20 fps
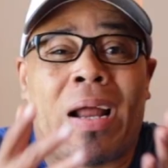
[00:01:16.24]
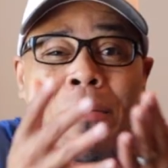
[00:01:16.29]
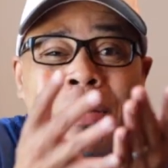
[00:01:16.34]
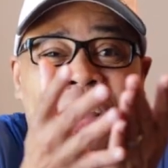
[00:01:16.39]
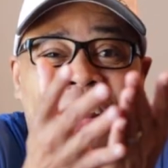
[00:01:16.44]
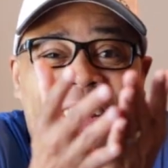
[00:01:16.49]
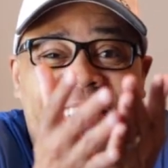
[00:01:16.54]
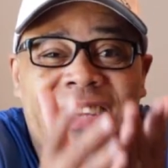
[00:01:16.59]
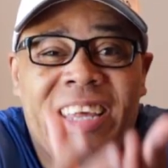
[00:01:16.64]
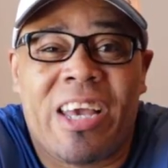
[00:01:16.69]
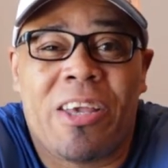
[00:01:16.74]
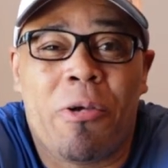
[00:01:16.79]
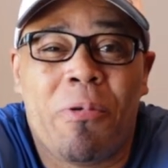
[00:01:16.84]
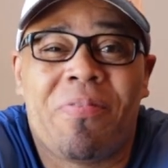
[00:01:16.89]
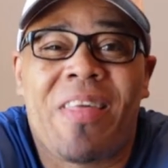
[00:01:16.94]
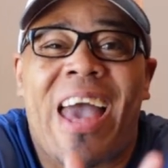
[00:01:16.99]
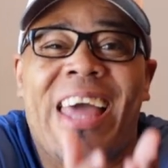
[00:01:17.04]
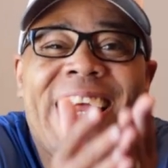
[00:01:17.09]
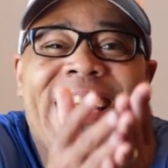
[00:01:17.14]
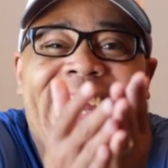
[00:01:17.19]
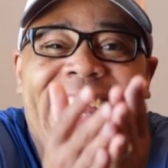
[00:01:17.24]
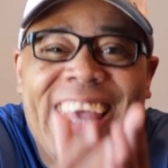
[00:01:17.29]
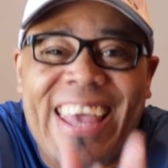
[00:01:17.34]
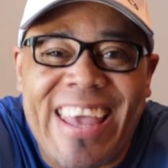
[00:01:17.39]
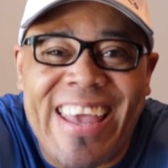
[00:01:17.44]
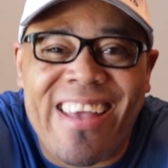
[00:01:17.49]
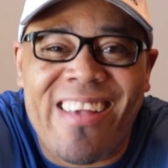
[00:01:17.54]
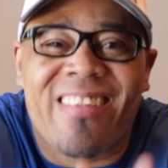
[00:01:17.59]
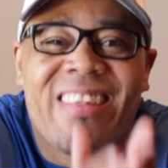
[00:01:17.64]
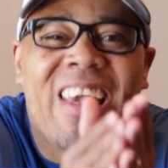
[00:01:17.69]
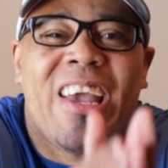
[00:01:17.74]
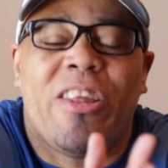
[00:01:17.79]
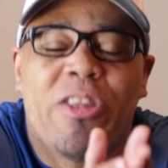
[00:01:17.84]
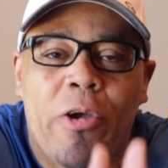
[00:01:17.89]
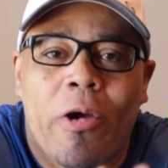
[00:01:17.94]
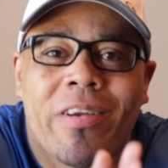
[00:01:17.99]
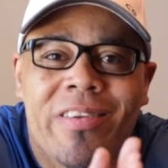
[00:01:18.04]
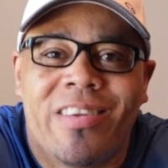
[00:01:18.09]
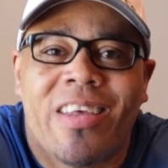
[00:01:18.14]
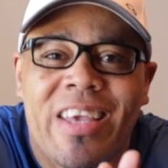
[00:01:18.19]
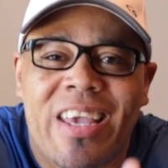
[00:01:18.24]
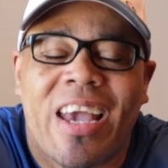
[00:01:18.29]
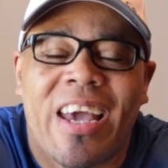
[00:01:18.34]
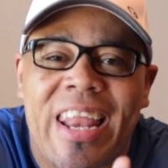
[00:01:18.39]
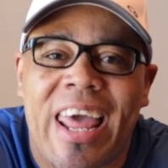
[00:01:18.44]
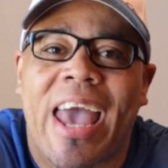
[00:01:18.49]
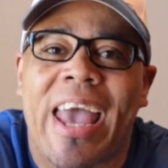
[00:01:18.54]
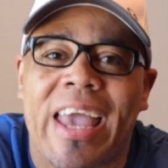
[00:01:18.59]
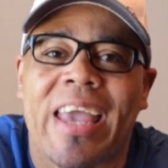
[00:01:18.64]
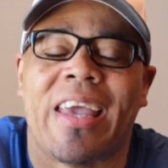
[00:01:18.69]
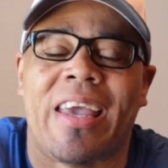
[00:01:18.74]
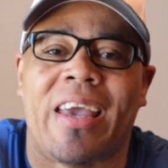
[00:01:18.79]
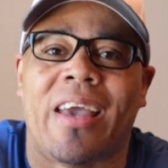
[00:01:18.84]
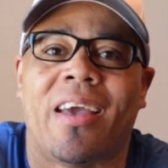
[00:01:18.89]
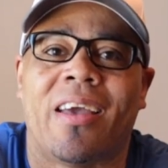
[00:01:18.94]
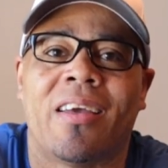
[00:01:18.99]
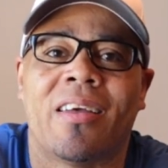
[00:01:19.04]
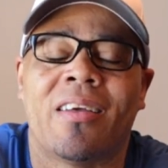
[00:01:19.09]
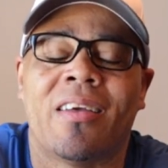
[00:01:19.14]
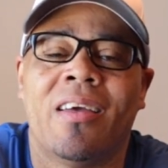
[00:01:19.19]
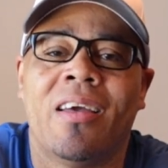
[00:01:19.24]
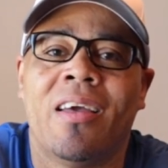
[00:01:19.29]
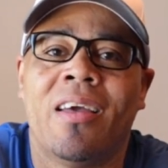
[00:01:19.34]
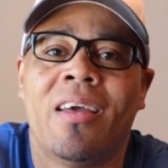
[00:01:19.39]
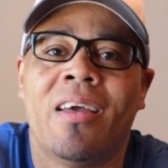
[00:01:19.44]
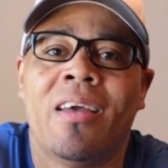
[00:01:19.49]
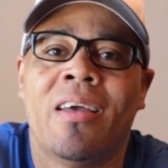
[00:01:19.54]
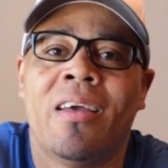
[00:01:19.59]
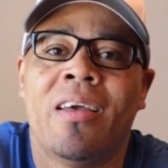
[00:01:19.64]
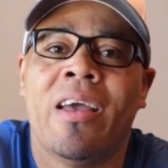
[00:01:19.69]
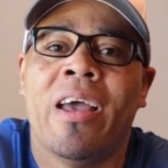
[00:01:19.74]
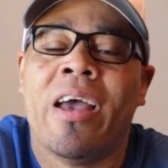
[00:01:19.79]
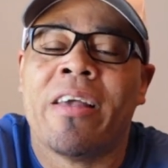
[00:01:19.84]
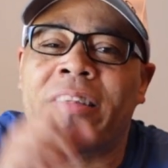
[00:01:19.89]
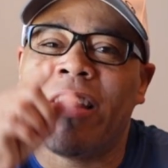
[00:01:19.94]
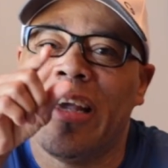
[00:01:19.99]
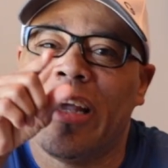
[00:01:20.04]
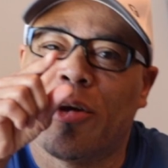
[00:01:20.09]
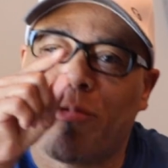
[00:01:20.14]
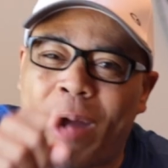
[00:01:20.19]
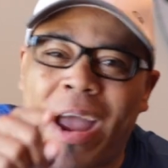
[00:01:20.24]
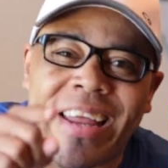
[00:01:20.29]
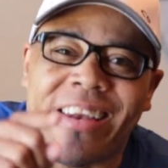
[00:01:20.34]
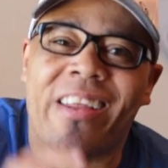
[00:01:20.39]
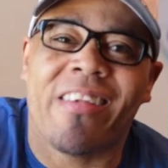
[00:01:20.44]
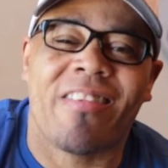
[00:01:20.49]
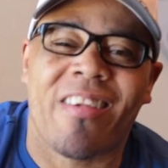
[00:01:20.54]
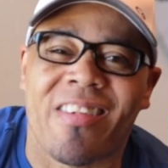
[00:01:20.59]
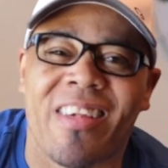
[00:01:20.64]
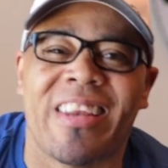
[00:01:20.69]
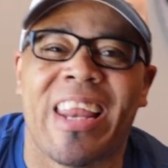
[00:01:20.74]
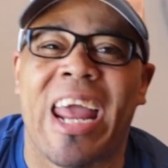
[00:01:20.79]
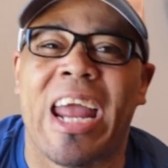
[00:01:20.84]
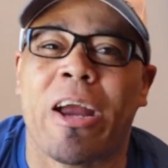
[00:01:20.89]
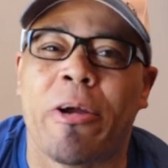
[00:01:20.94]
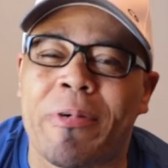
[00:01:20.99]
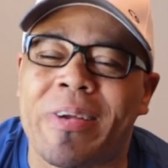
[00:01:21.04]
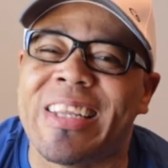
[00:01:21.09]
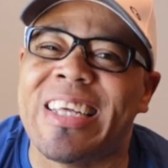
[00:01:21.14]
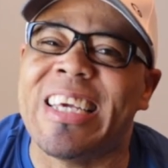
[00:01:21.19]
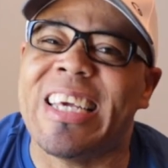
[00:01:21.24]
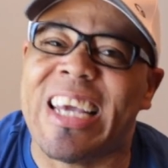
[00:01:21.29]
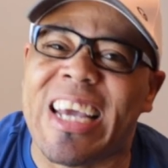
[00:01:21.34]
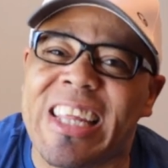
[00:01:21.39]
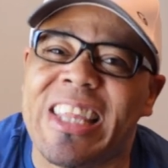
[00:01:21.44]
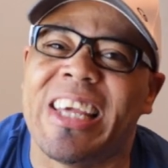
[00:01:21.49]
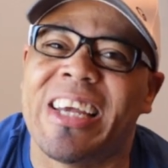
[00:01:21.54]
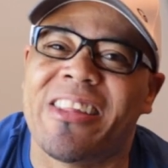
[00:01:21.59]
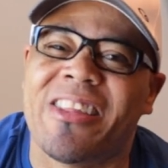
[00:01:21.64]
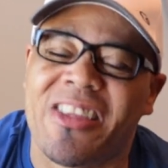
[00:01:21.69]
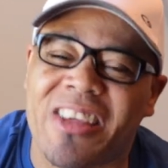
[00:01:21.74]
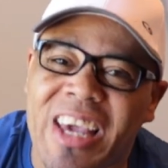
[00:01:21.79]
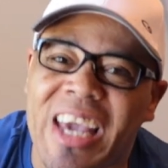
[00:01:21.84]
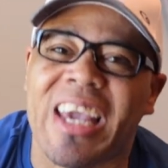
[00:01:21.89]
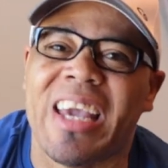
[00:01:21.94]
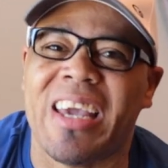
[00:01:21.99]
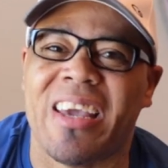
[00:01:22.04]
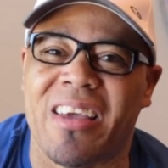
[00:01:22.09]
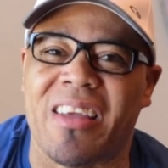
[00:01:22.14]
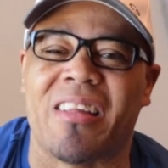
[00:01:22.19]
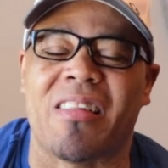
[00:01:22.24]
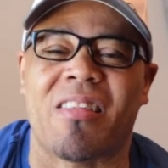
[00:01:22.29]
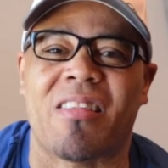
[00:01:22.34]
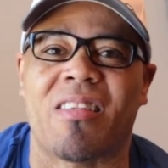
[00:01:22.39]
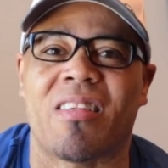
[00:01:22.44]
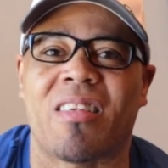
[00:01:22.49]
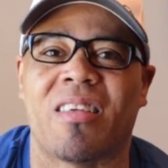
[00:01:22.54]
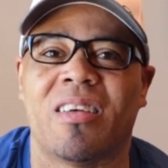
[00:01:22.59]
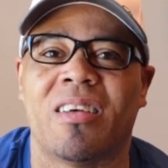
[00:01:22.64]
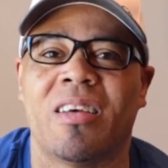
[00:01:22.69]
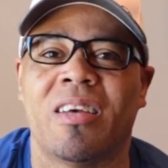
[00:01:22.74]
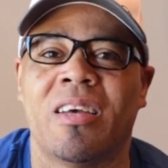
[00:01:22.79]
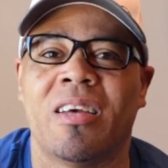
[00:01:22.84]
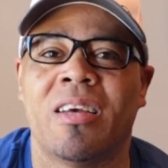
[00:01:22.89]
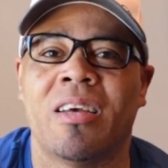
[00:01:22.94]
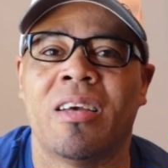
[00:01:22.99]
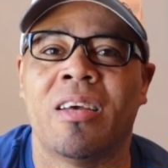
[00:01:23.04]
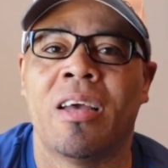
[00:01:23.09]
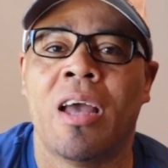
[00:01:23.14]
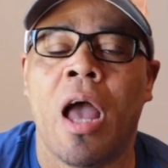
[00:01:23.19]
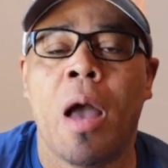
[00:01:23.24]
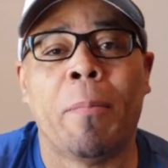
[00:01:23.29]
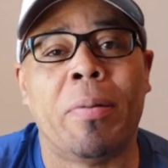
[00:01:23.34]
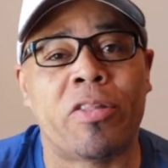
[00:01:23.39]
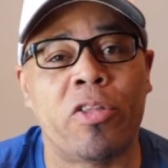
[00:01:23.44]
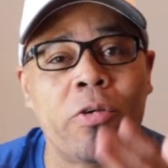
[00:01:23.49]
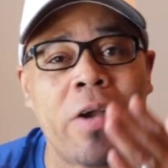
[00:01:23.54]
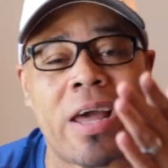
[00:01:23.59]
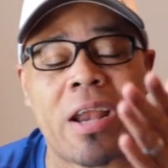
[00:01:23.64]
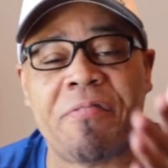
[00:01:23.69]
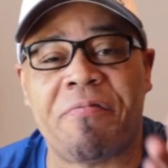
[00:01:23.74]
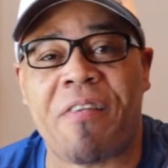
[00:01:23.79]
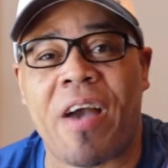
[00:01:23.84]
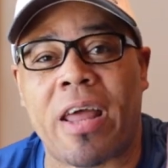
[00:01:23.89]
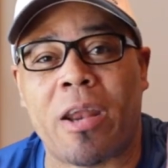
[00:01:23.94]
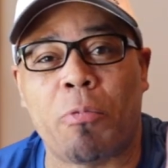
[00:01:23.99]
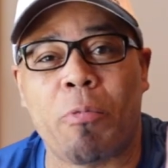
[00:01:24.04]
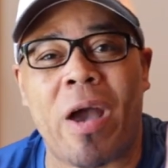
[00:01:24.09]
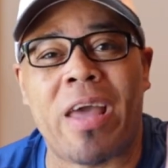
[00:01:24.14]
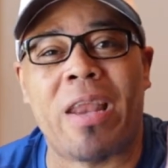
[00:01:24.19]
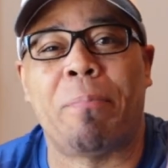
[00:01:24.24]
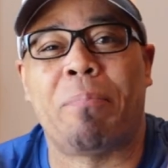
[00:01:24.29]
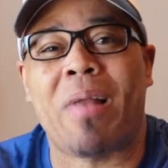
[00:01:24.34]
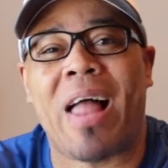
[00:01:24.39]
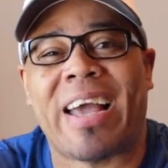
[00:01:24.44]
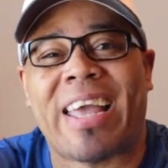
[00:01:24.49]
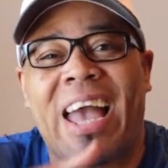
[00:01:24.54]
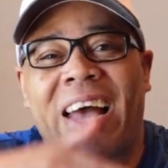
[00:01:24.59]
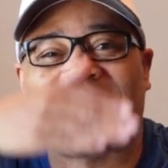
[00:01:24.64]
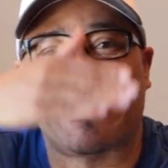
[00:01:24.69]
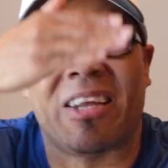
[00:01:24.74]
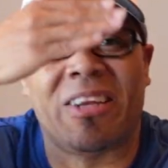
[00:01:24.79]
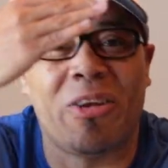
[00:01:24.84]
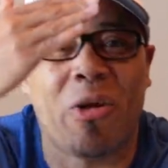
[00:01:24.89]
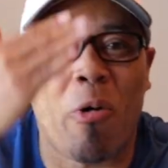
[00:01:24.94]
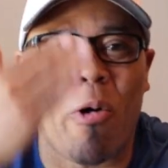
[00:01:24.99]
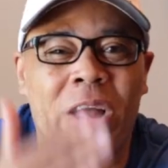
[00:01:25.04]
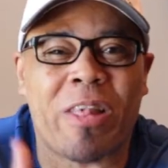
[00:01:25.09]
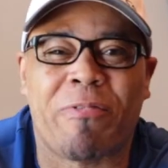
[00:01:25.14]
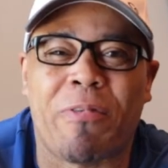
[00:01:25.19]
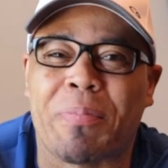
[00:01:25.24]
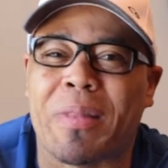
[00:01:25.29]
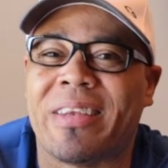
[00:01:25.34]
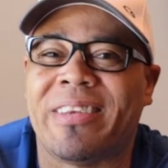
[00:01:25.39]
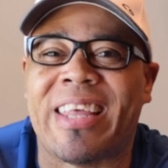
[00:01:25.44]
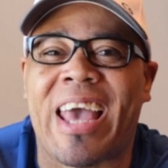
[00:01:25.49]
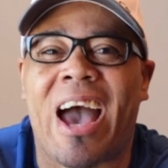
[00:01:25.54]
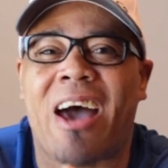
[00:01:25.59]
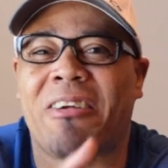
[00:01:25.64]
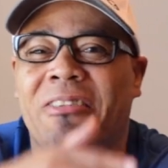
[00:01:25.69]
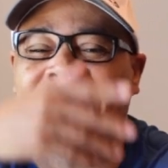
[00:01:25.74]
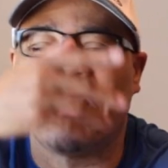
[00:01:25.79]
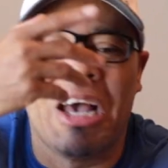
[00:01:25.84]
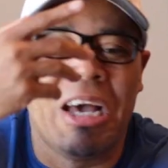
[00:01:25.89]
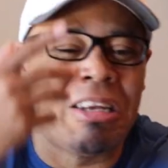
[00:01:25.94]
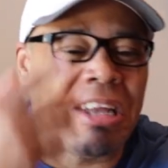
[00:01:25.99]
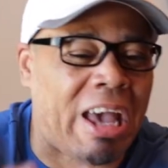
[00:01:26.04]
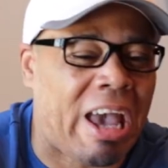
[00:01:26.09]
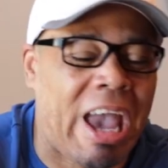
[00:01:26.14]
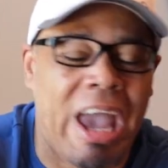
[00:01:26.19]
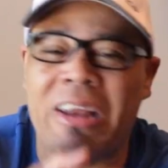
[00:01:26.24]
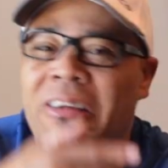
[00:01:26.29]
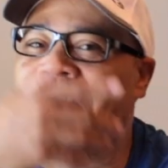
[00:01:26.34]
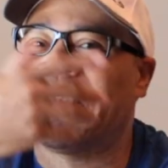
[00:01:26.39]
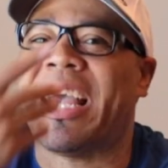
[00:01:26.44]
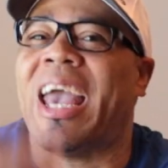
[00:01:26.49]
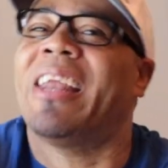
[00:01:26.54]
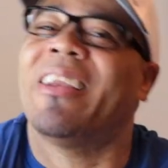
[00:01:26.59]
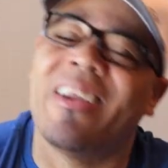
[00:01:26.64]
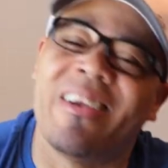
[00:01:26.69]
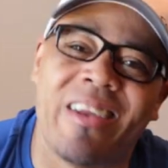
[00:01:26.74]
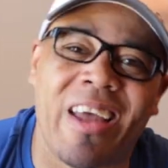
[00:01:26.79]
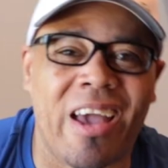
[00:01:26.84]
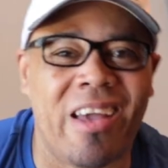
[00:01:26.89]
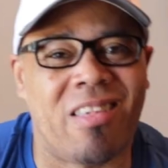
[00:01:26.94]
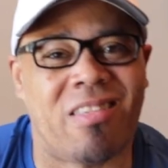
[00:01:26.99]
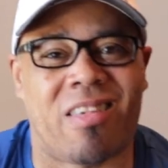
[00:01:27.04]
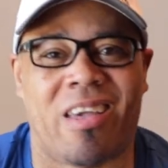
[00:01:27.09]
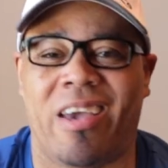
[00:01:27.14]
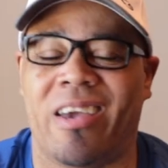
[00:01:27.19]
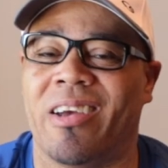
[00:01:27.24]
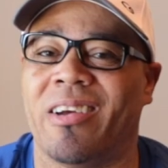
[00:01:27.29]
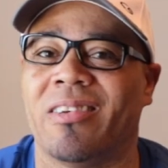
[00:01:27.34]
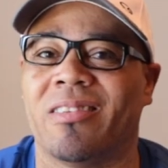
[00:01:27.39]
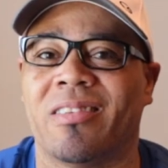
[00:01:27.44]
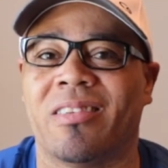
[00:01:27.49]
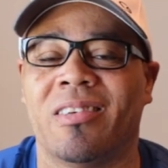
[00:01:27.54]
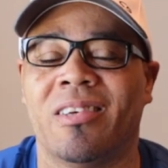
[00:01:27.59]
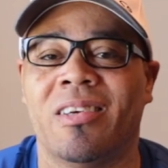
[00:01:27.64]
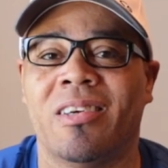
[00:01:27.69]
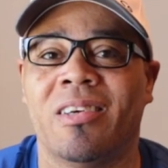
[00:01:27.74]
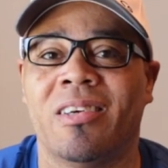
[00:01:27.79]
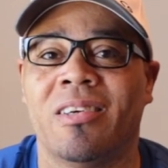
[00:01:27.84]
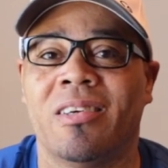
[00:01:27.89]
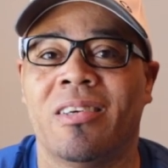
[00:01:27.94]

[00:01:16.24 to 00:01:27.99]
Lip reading: But I'm here to tell you that it is in your DNA. See, greatness is inherently in your genes. But you gotta find a way to block out the noise from the doubters, the haters, and the naysayers.